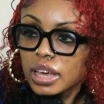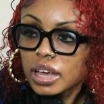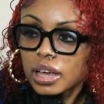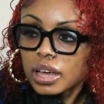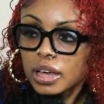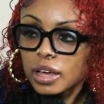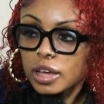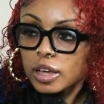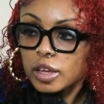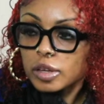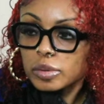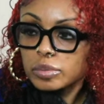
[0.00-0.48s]

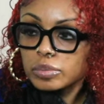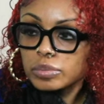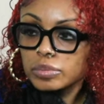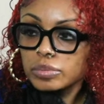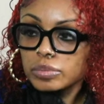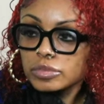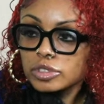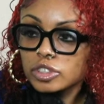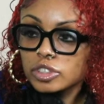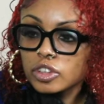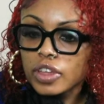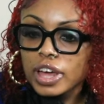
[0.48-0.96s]

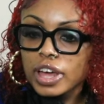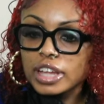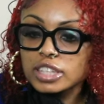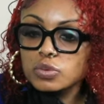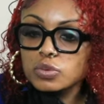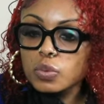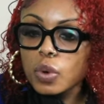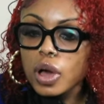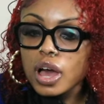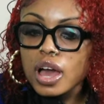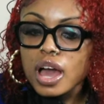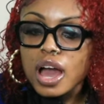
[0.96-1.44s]
So that's
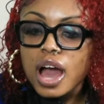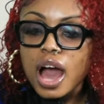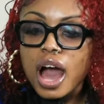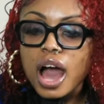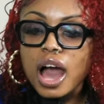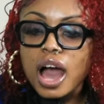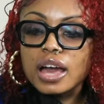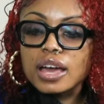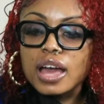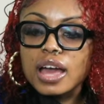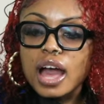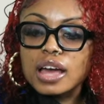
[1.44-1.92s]
why
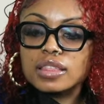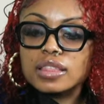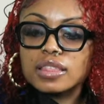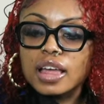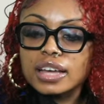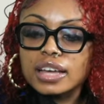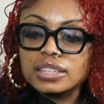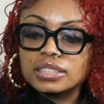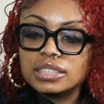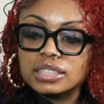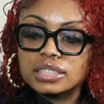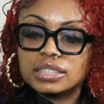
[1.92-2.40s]
I
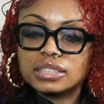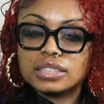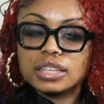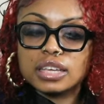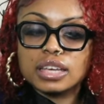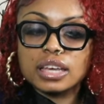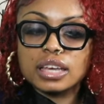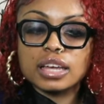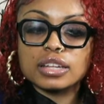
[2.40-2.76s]
like to see,